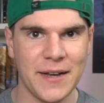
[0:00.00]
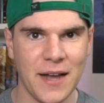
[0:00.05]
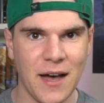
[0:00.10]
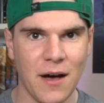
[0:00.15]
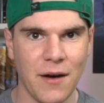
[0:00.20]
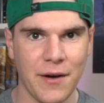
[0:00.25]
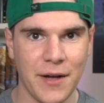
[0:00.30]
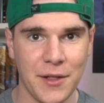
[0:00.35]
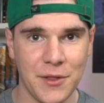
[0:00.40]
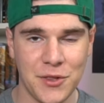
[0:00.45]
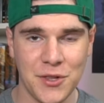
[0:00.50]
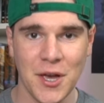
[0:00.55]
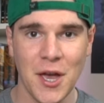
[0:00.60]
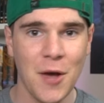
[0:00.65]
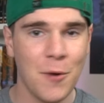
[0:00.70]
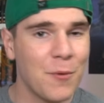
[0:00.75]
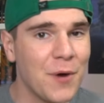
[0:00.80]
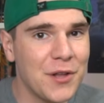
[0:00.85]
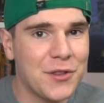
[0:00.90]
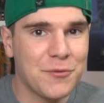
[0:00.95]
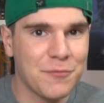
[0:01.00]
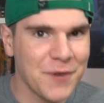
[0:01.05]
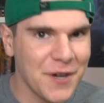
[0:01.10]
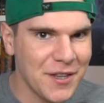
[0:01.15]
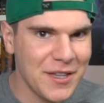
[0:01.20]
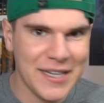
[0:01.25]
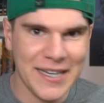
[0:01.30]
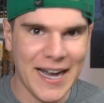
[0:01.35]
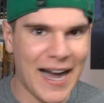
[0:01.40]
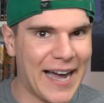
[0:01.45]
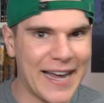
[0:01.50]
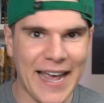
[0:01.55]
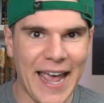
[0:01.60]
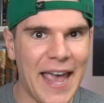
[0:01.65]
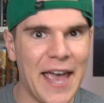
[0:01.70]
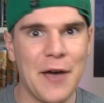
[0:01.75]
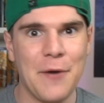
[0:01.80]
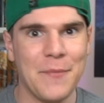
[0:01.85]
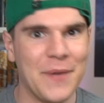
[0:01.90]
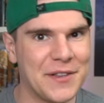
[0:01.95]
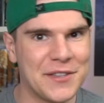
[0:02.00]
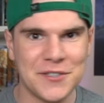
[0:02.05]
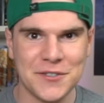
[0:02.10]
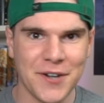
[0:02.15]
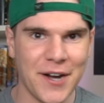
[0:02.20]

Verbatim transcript: knowledge, which really I am, it's